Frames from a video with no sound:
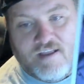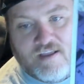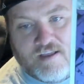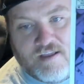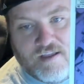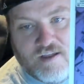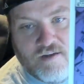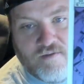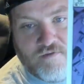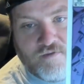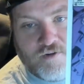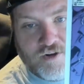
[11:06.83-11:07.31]

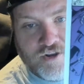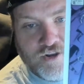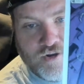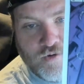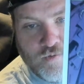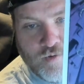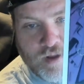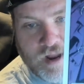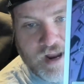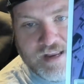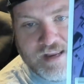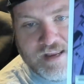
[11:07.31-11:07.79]
for
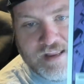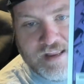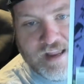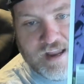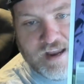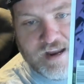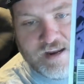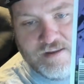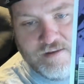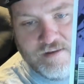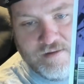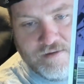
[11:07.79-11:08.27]

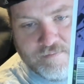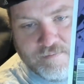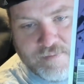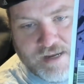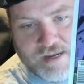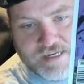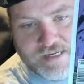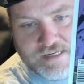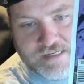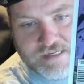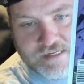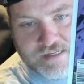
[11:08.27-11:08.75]
$2.99,
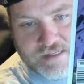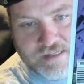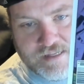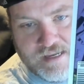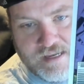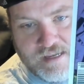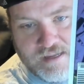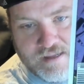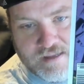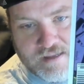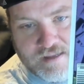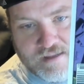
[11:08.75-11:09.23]

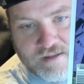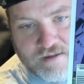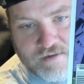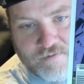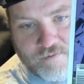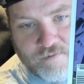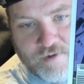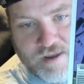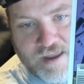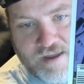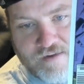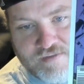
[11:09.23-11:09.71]
basically,
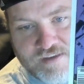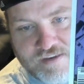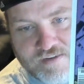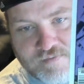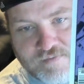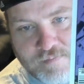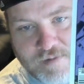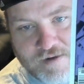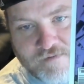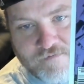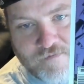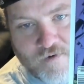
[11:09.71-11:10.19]
we have this
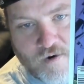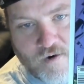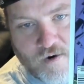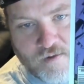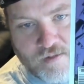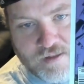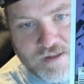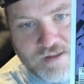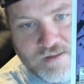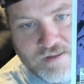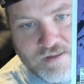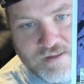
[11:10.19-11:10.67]

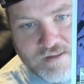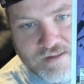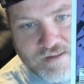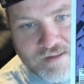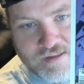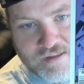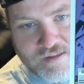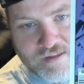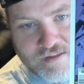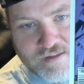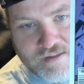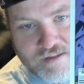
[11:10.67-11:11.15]
McFarlane.
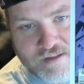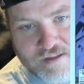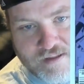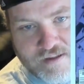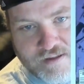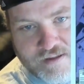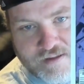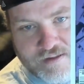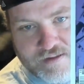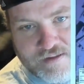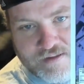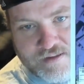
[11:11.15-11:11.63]

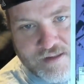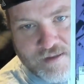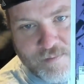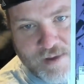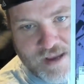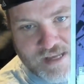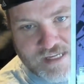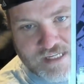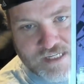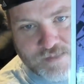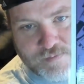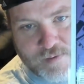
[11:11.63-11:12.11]

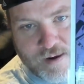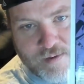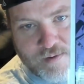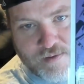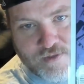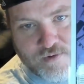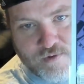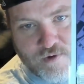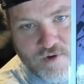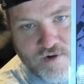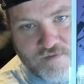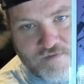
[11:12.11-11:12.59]
Amazing Spider-Man
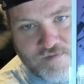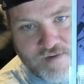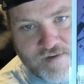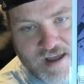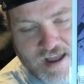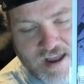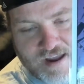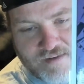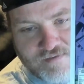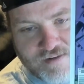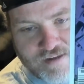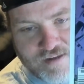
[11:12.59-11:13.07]

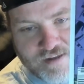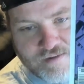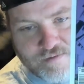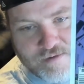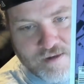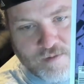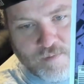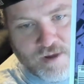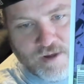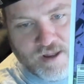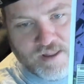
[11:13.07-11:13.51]
305. Come on,